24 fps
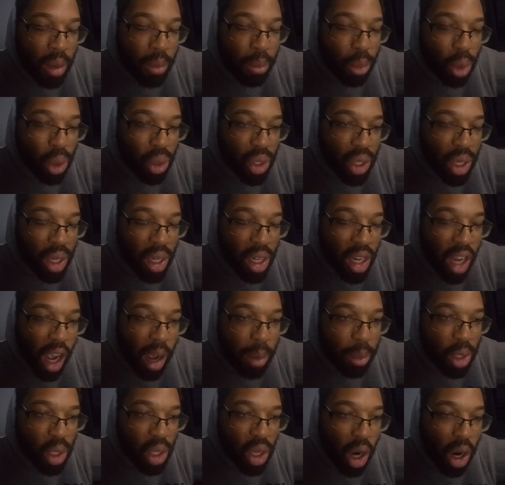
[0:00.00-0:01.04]
most of the
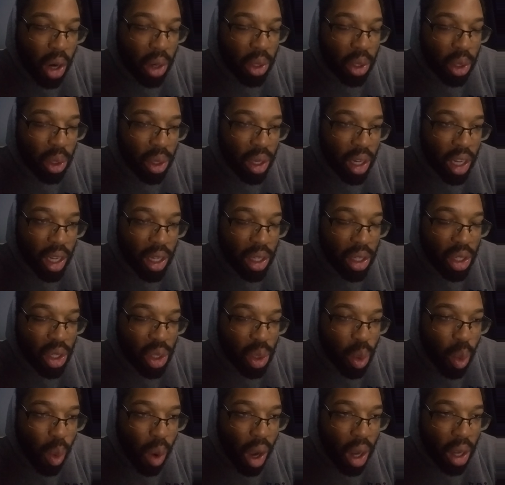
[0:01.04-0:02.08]
time is harder than
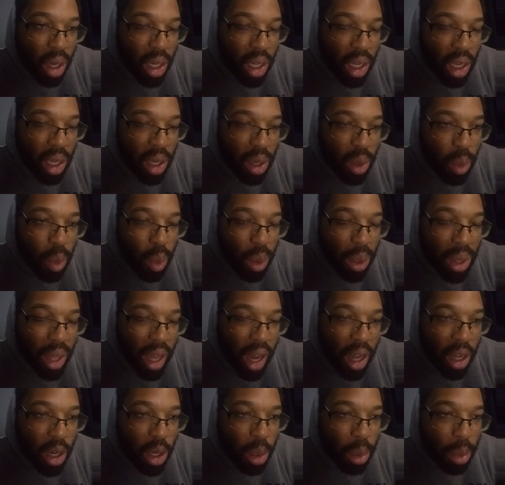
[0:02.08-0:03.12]
squatting
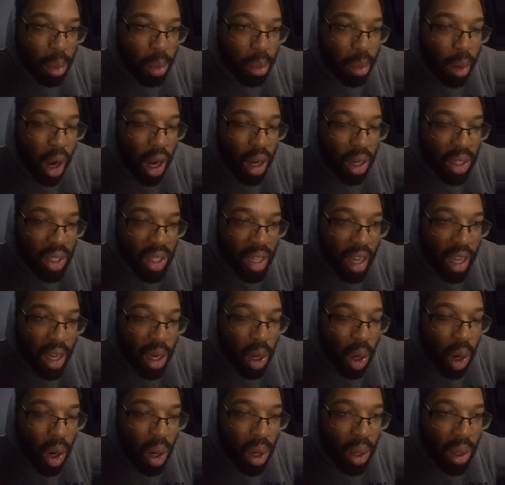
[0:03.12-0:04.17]
without a box at
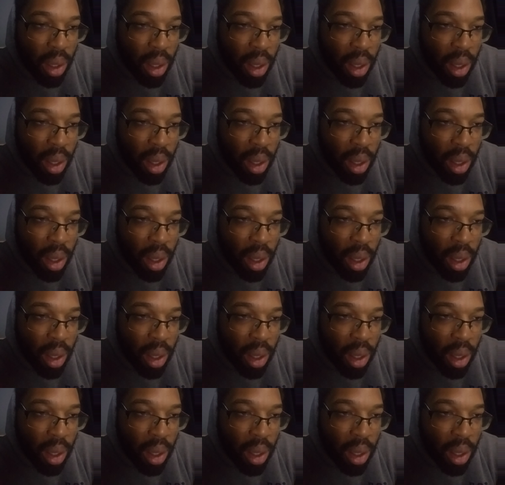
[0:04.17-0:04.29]
all.